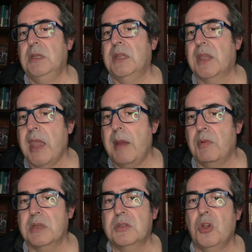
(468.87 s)
the
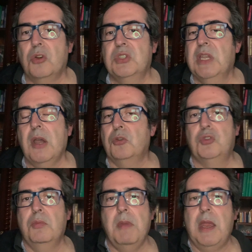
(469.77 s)
cameras. Don't go
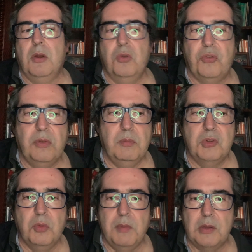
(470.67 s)
to menus
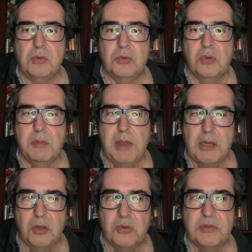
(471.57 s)
to the
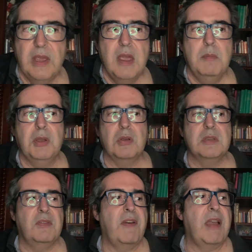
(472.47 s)
menus, because
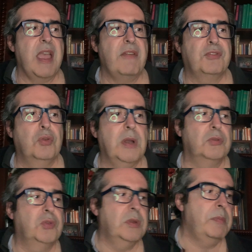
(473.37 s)
if I have to go
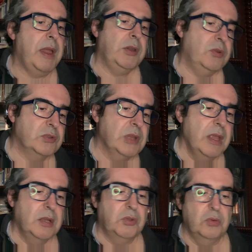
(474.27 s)
to the menus
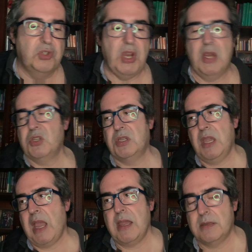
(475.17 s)
to change the
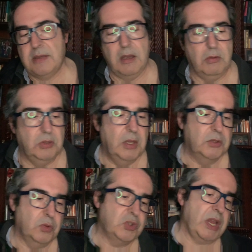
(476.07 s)
ISO,
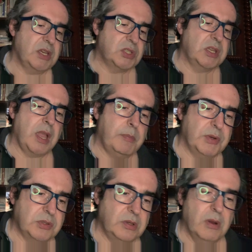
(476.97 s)
to change the
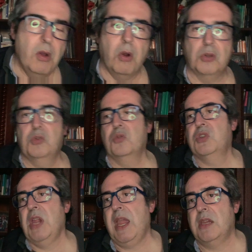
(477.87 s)
aperture, or to
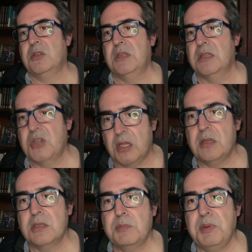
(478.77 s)
change the
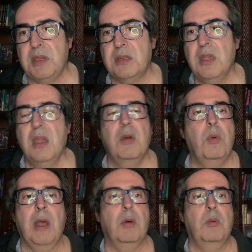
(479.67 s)
shutter speed,
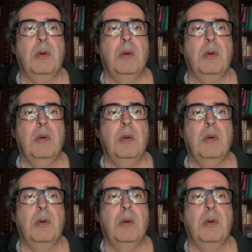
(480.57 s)
well,